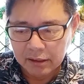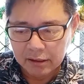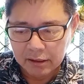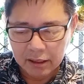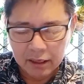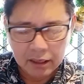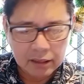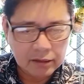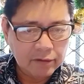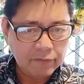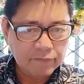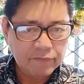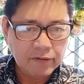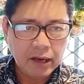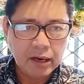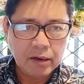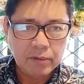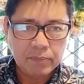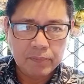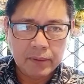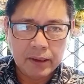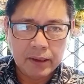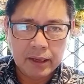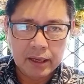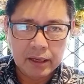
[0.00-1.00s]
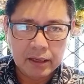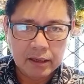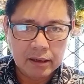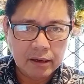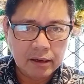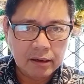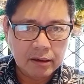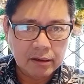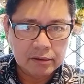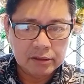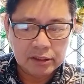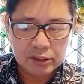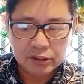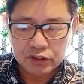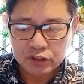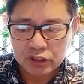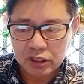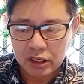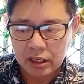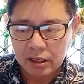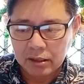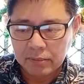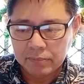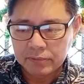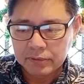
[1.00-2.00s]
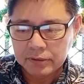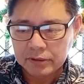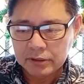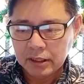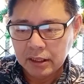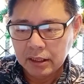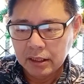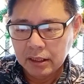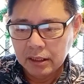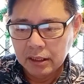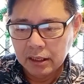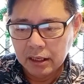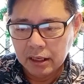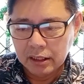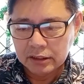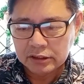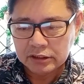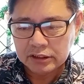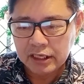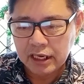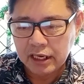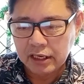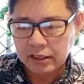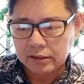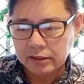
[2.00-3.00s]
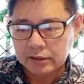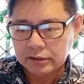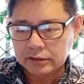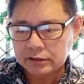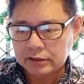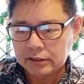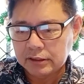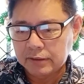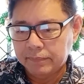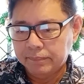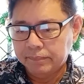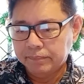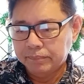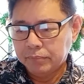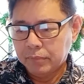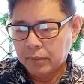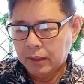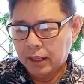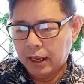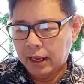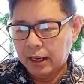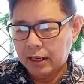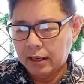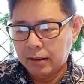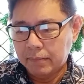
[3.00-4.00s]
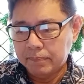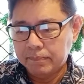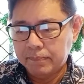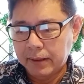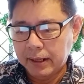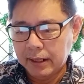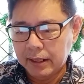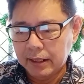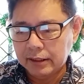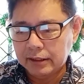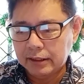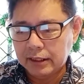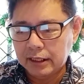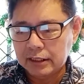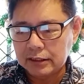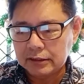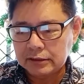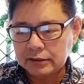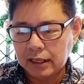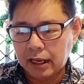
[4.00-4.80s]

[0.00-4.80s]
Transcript: and developing their jobs, skills, and abilities.